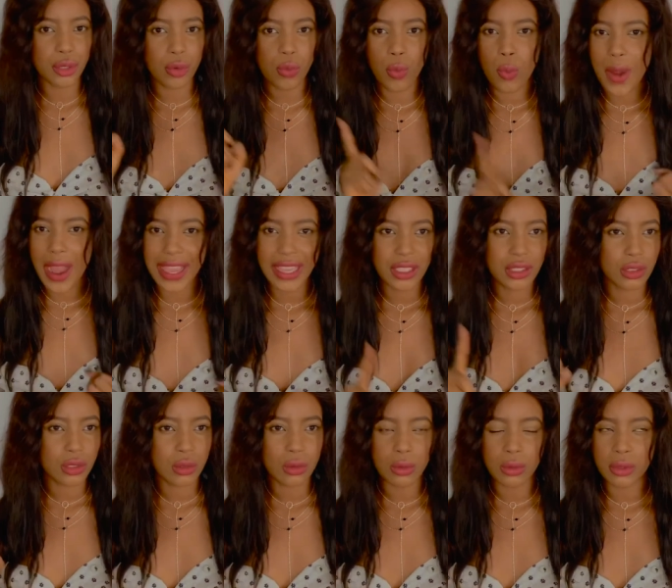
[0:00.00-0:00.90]
white
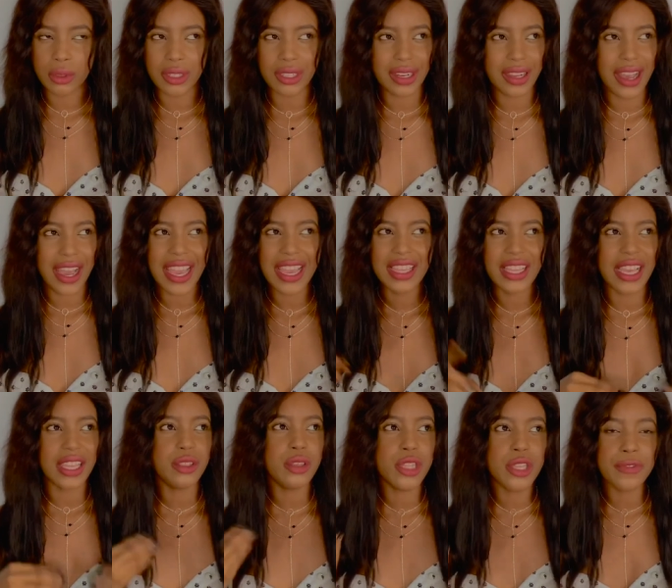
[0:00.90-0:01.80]
or I, I
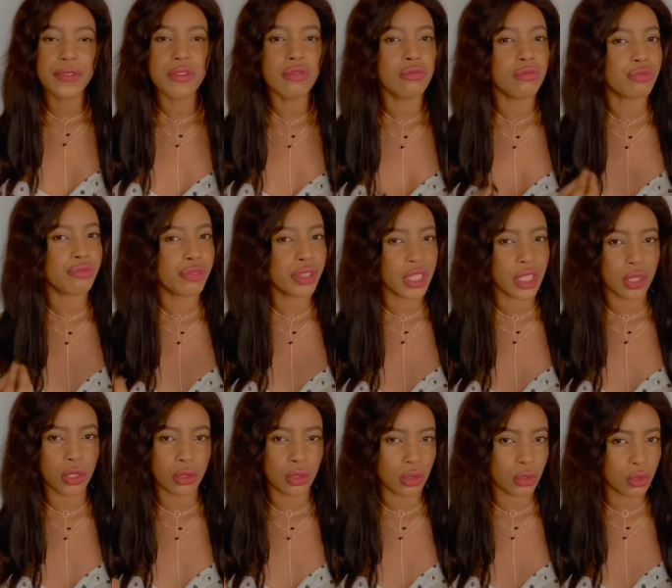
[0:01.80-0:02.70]
don't even really
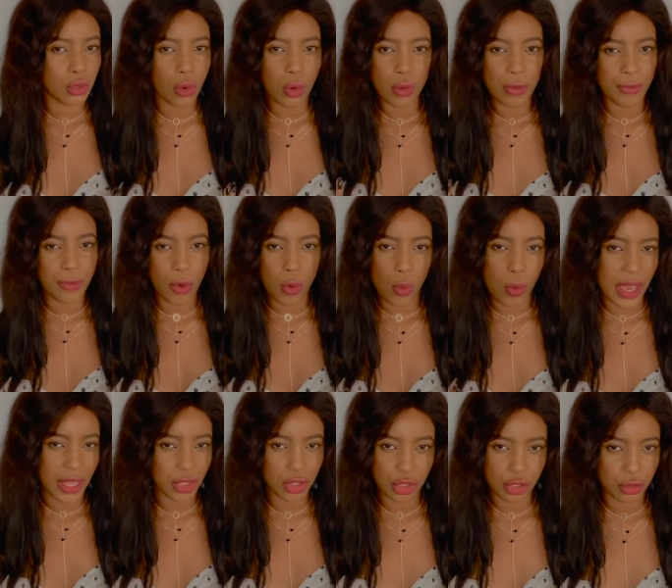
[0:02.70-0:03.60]
go for
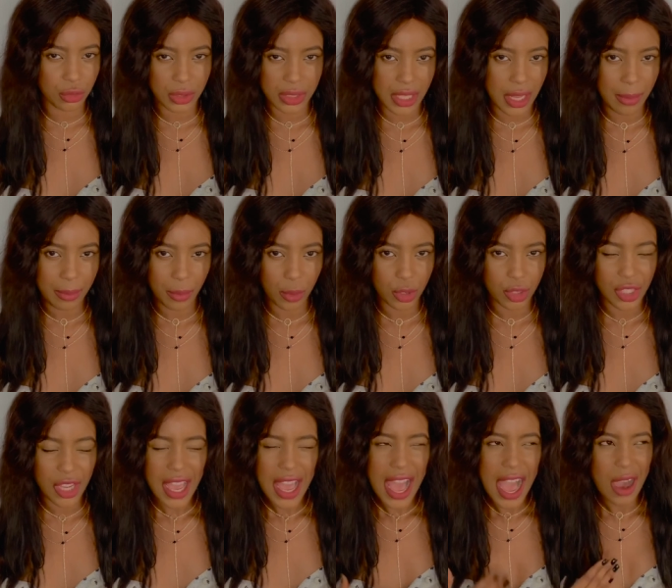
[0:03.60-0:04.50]
white shoes that much
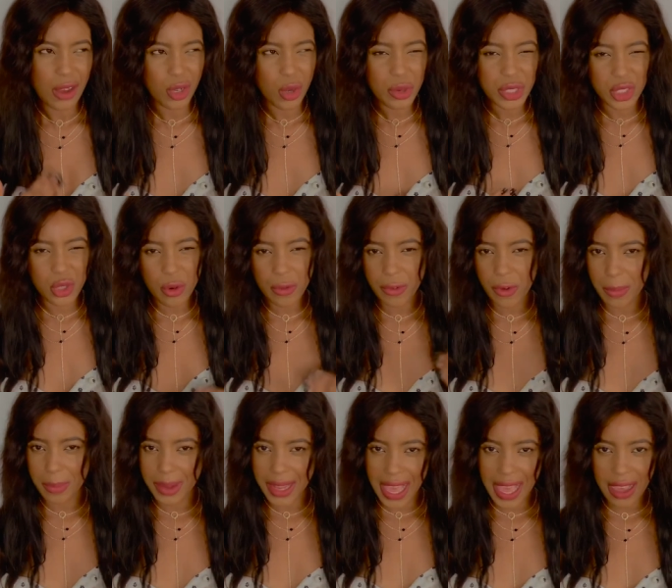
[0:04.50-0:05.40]
i'll always go for
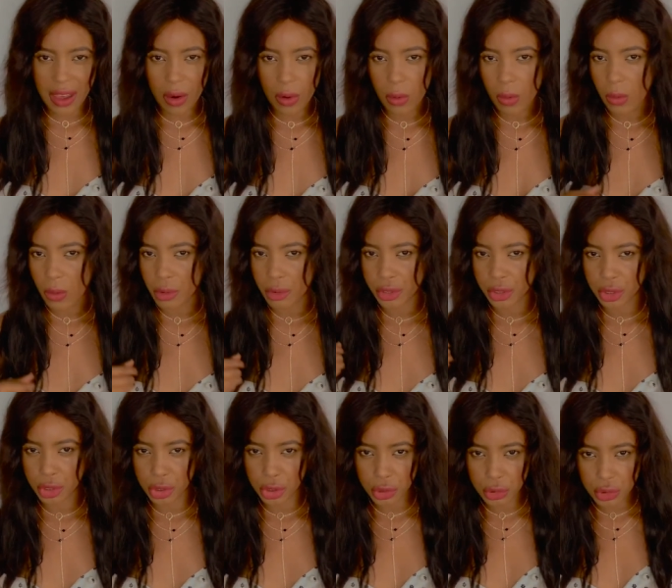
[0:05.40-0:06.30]
black or
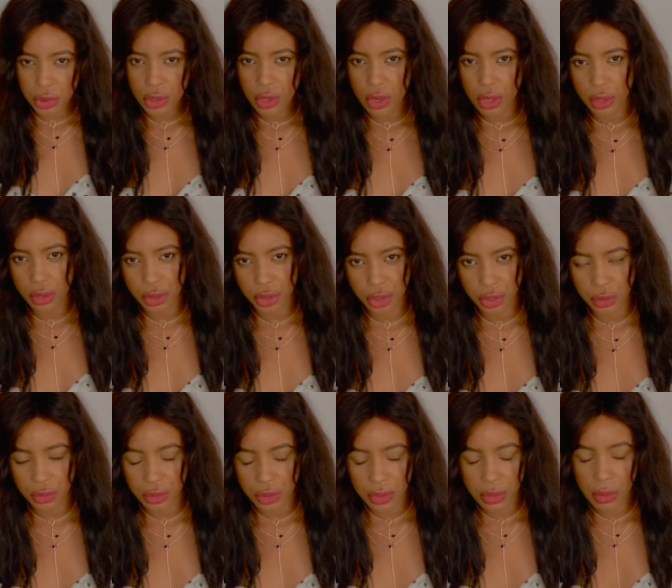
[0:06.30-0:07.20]
nude colored
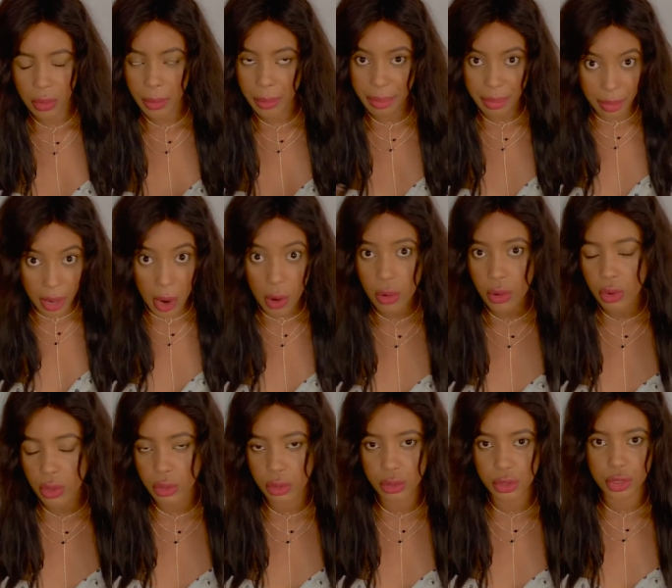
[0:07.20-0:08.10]
shoes or brown
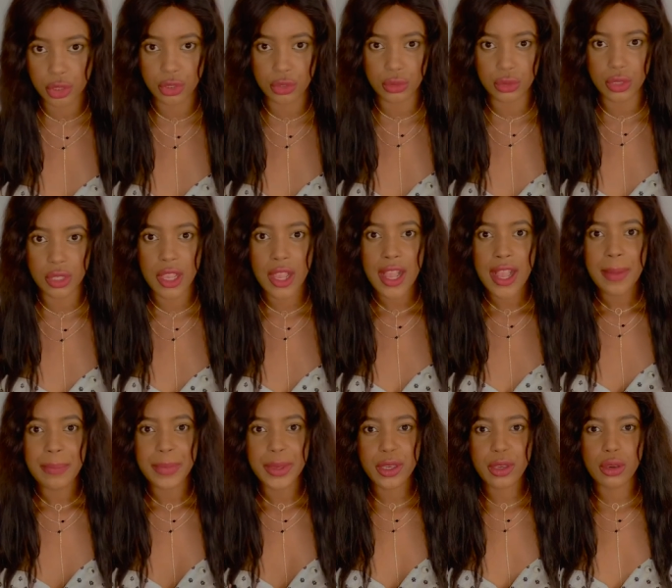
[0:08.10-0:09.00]
colored shoes
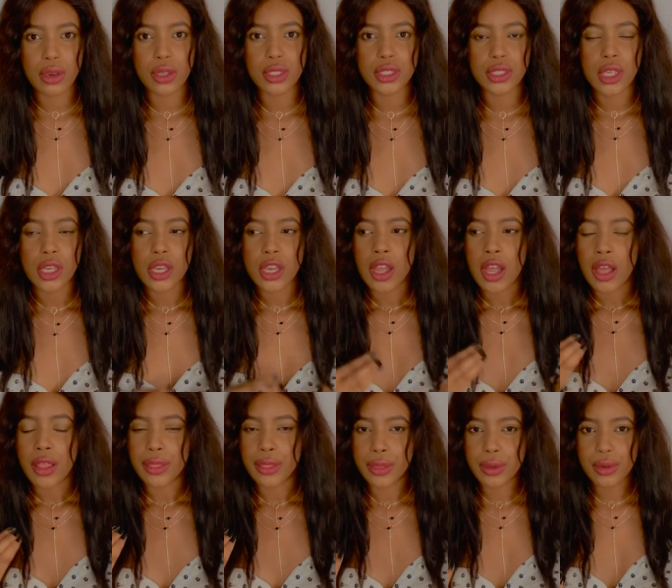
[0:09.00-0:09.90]
because
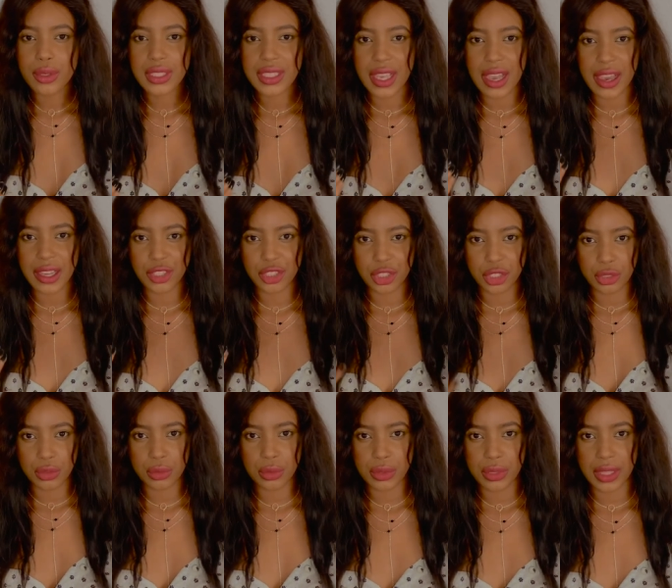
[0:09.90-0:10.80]
those are
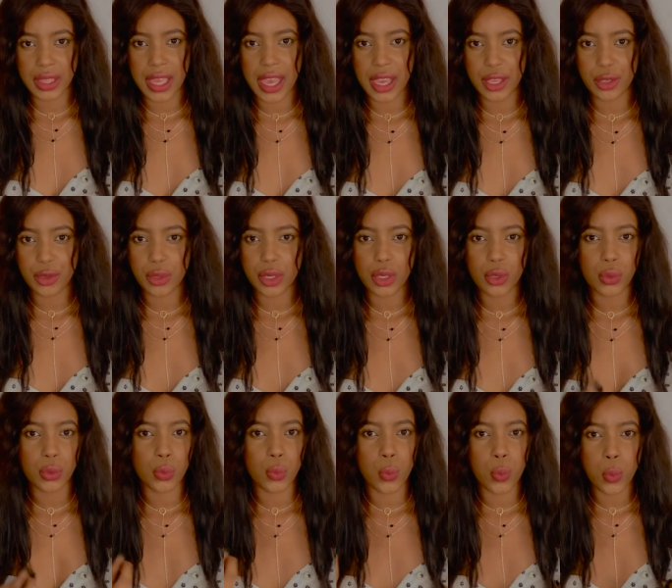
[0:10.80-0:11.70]
shoes that you
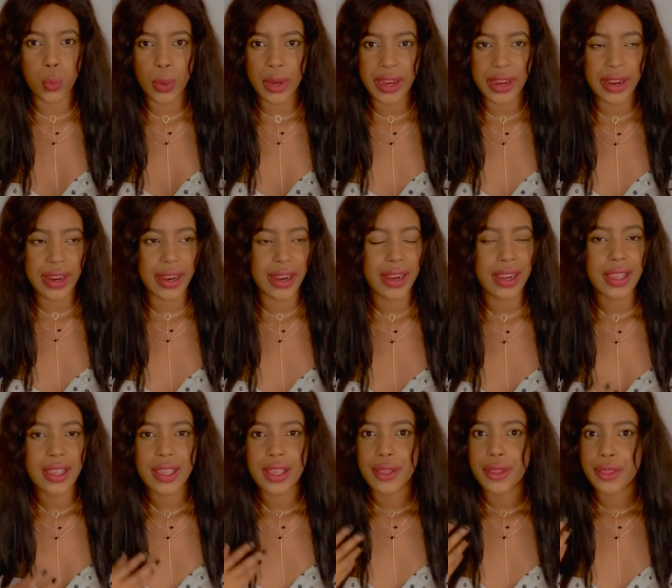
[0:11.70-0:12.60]
could wear
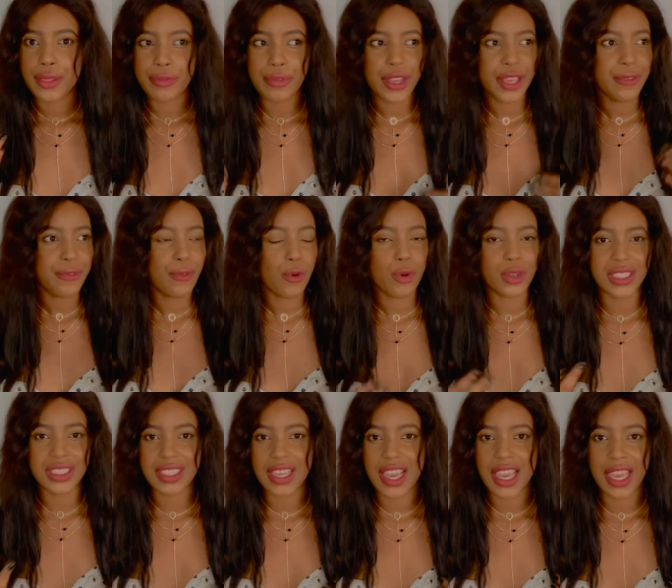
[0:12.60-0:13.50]
three four
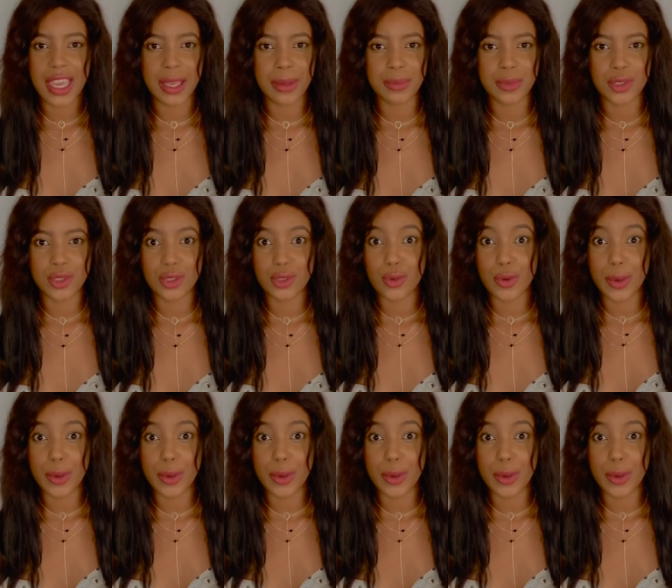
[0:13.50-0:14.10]
times to a